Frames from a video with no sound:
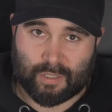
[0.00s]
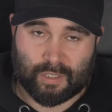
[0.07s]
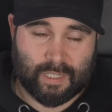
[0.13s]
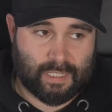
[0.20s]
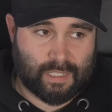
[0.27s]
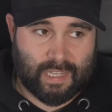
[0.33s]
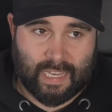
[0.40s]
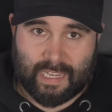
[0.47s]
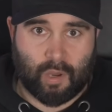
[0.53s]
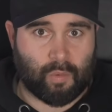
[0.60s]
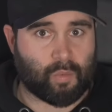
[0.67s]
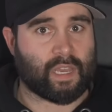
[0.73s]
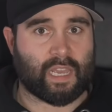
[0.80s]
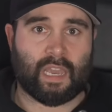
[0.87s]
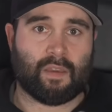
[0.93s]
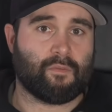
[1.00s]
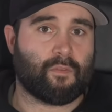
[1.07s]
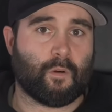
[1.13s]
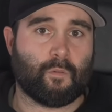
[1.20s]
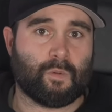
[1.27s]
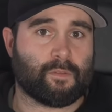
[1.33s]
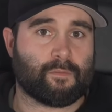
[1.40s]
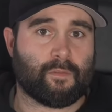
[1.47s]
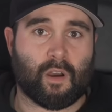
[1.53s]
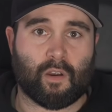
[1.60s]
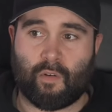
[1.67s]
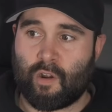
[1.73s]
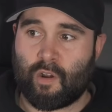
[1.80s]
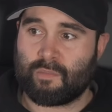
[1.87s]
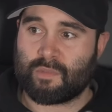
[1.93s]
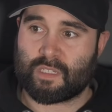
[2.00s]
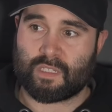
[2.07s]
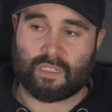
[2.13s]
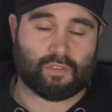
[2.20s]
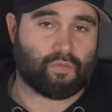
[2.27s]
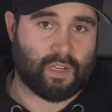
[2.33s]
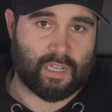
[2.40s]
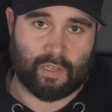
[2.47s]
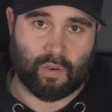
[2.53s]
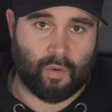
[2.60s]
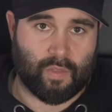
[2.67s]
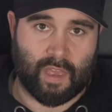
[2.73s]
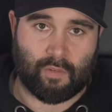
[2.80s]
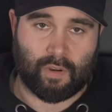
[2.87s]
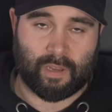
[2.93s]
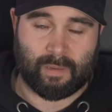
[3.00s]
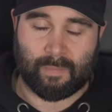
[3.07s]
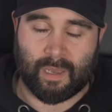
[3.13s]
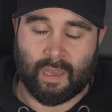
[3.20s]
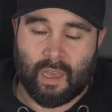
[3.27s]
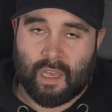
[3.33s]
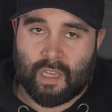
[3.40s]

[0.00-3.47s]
They don't want to get involved with firearms, and it's really not their remit.